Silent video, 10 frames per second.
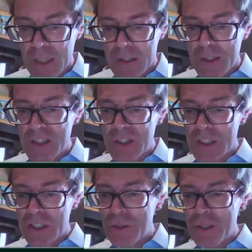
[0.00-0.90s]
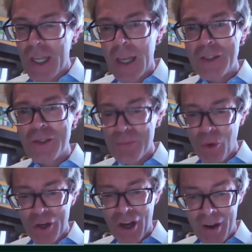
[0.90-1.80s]
as it exists today does
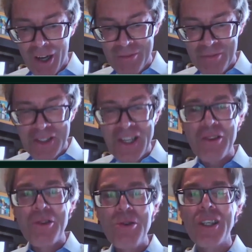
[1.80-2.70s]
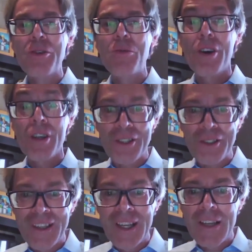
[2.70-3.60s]
more harm than good in the world,
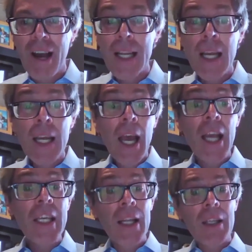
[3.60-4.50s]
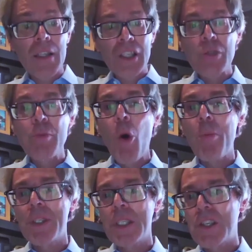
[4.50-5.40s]
right? And yet at this
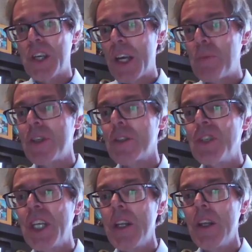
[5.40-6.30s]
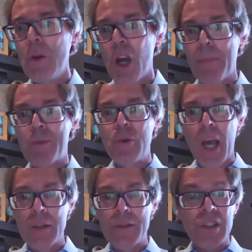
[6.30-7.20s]
moment in time, we really look up to
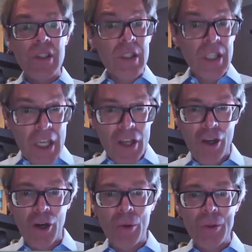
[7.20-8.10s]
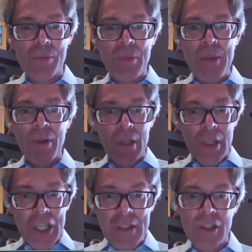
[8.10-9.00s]
kind of the CEOs, people in
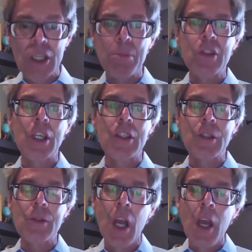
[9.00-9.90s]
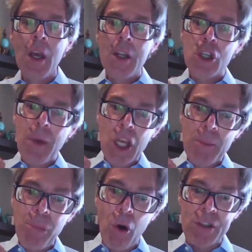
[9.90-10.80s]
leadership positions, to make
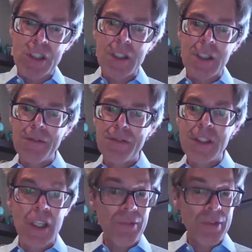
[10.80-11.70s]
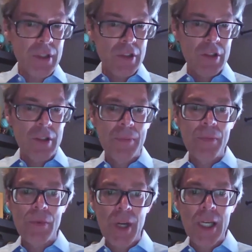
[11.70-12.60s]
a positive difference,
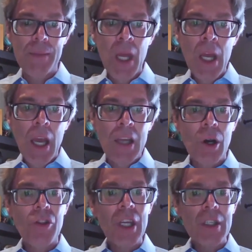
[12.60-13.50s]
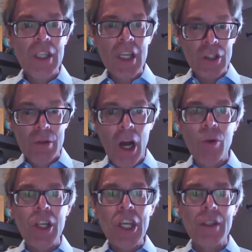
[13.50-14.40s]
right? And so I think the issue
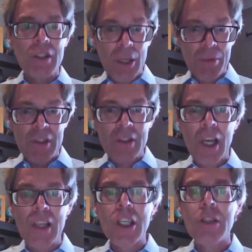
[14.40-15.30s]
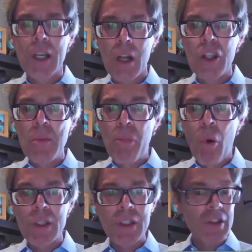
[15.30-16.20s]
around leadership is critically
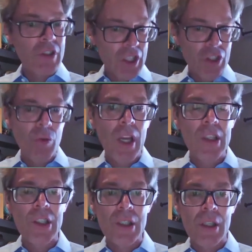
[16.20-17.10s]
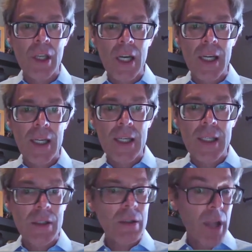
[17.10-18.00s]
important in a situation
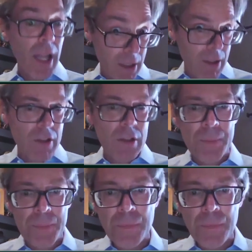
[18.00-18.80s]
like this.